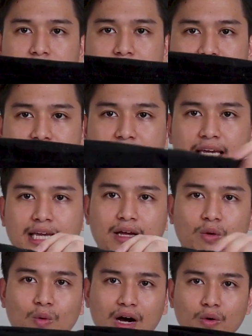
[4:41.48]
This is
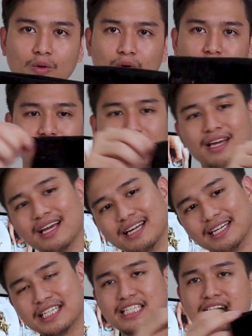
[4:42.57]

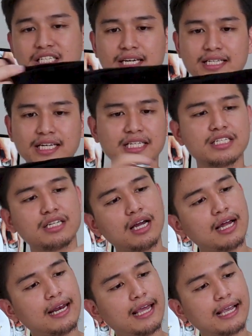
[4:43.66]

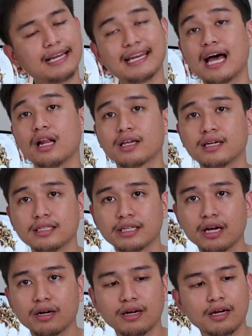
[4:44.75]
like an
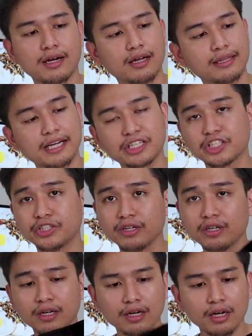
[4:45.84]
Alcantara
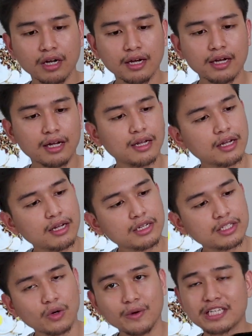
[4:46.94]
texture.
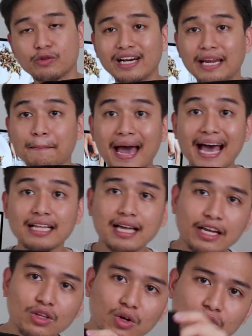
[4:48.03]
So it's really matte.
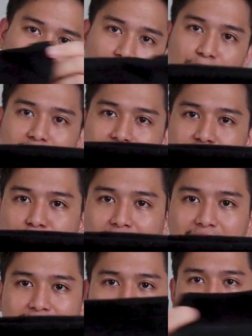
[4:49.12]
I don't know if that's
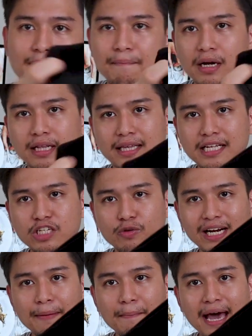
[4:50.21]
picking that up, but it's really